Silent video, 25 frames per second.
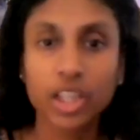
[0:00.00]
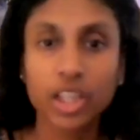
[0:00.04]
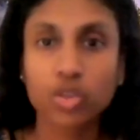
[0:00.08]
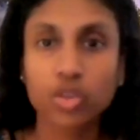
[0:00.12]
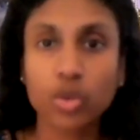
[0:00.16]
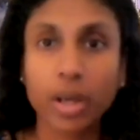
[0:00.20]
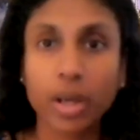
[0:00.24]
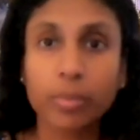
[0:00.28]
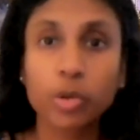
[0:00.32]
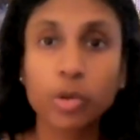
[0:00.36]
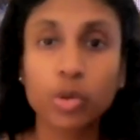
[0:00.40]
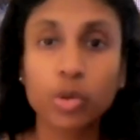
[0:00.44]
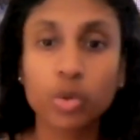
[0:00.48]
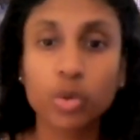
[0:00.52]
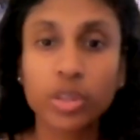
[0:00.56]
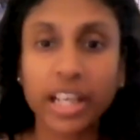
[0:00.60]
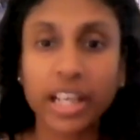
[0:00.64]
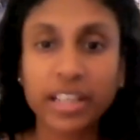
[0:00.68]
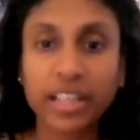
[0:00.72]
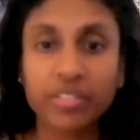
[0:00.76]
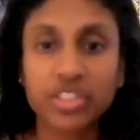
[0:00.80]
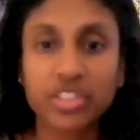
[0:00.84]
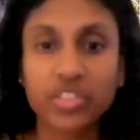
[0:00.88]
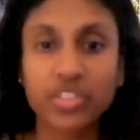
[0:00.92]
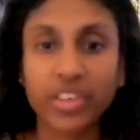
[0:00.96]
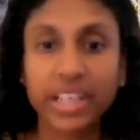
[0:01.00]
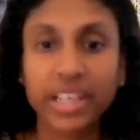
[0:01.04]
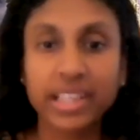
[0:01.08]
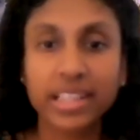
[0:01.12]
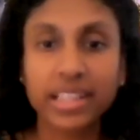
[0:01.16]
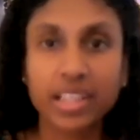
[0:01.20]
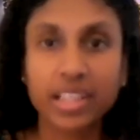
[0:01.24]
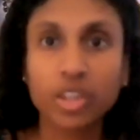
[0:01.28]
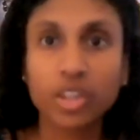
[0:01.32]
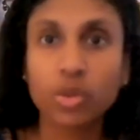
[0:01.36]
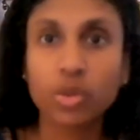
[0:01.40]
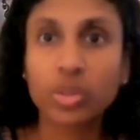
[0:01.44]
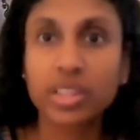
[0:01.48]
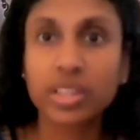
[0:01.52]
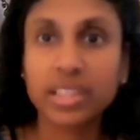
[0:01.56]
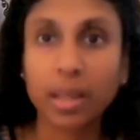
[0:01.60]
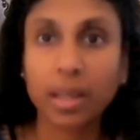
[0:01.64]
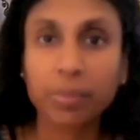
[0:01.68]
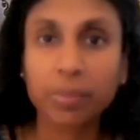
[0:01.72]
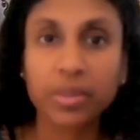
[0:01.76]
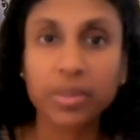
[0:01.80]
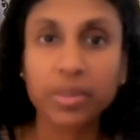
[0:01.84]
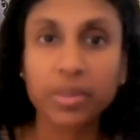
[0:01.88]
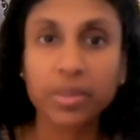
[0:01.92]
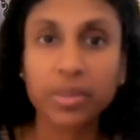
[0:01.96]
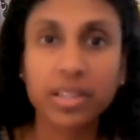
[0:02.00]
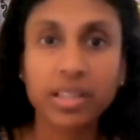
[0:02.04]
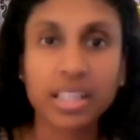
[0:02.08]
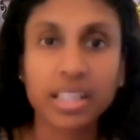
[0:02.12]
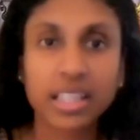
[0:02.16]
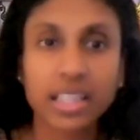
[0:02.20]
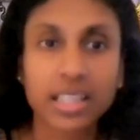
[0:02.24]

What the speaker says: So I'm going to dive straight into the chapter.